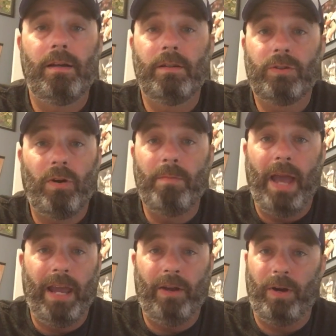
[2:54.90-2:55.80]
so I'm
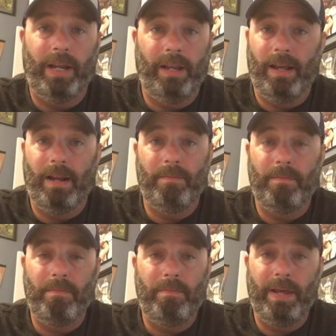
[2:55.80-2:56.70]
angry and
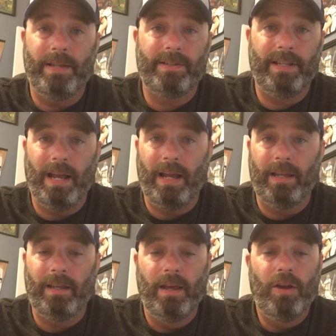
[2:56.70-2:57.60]
I'm pissed and
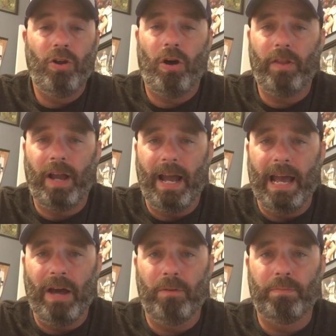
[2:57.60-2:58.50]
I call the guy
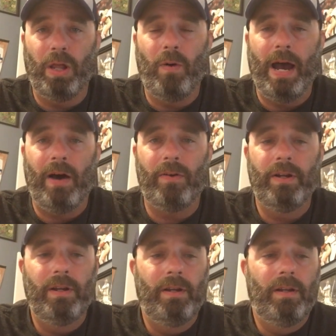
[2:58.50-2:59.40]
out on Blowout,
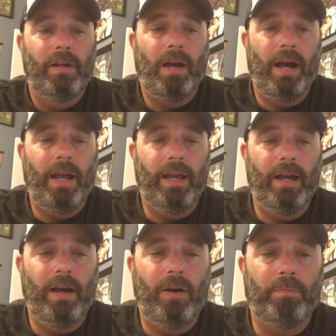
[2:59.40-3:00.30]
I
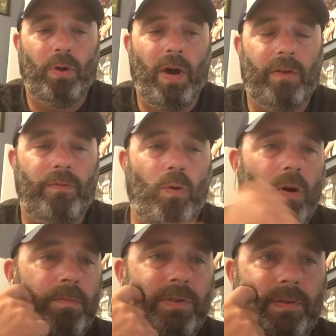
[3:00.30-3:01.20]
uh, on Blowout
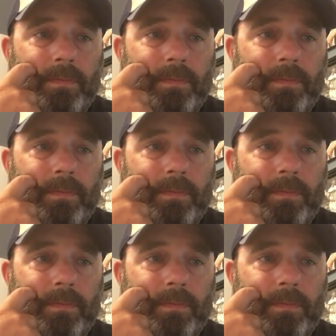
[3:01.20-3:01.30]
forums.